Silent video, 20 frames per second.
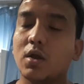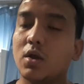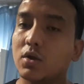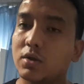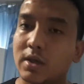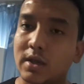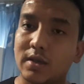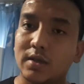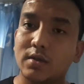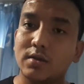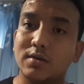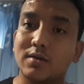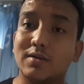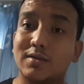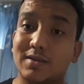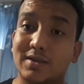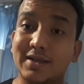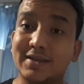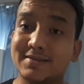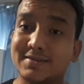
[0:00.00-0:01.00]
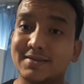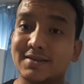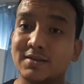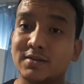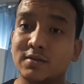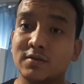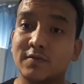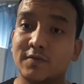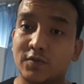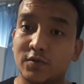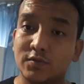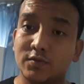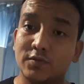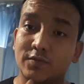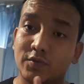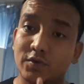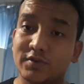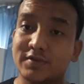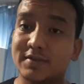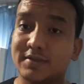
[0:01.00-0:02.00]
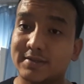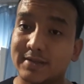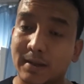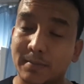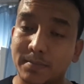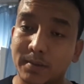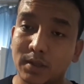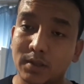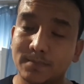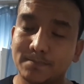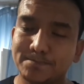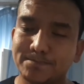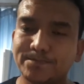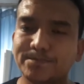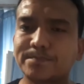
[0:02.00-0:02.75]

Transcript: okay listen first example